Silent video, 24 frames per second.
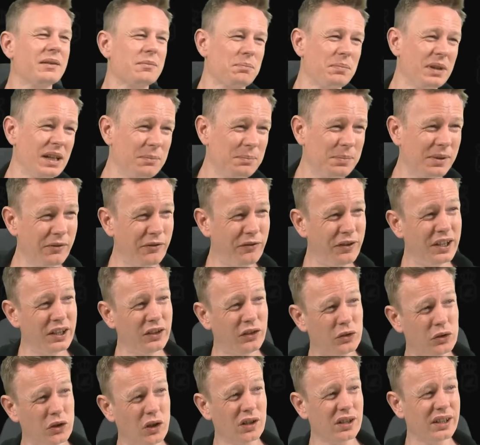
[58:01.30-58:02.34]
people feel
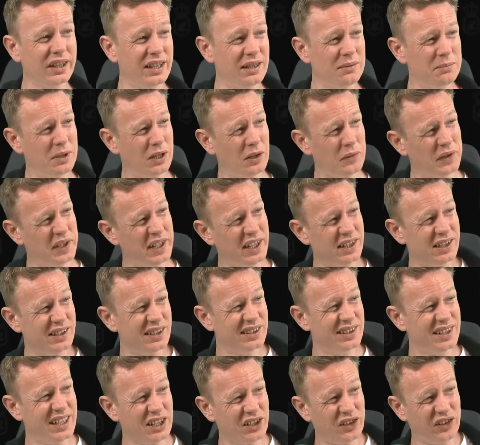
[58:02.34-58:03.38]
strongly about
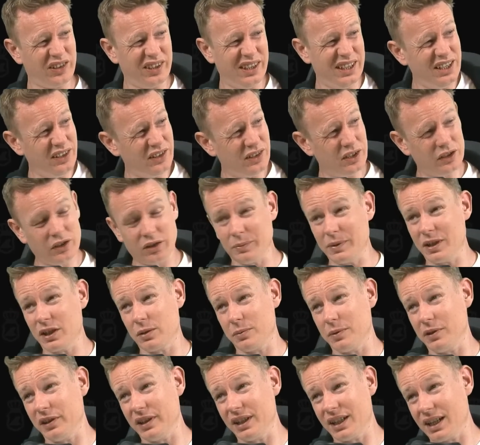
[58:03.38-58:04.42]
their cities, not so much
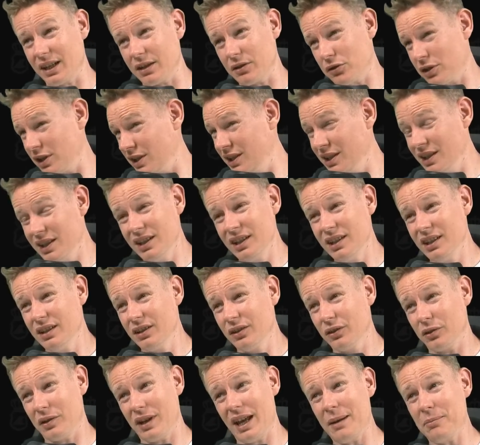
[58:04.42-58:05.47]
about their country.
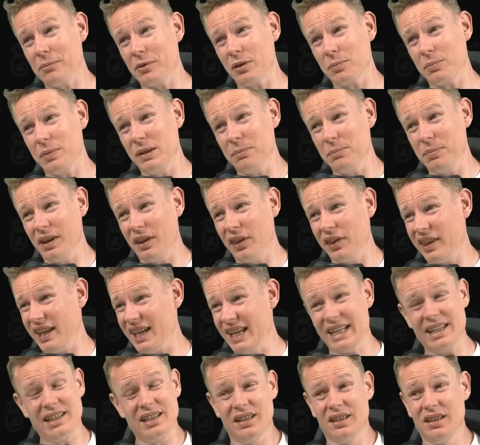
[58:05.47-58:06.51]
So in Hamburg, people
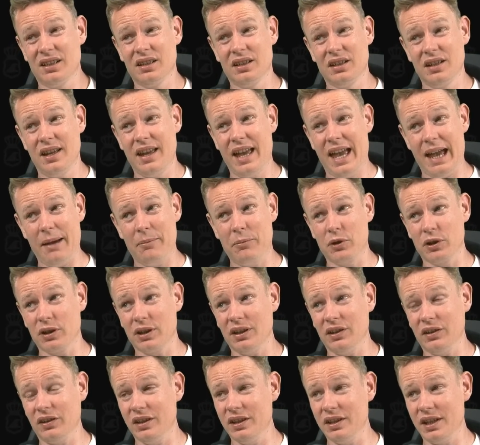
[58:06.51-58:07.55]
think Hamburg
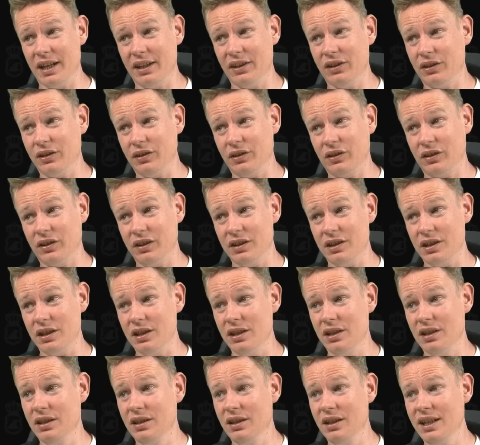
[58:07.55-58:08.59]
is the nicest city
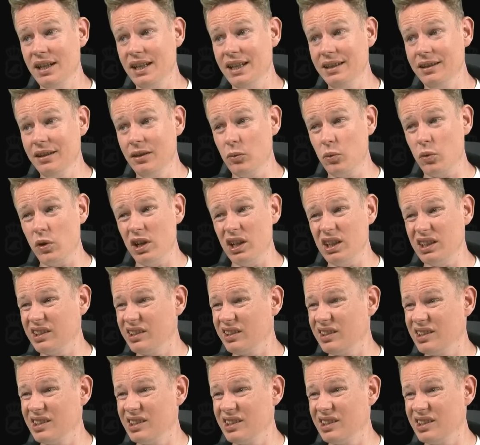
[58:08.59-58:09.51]
in the world.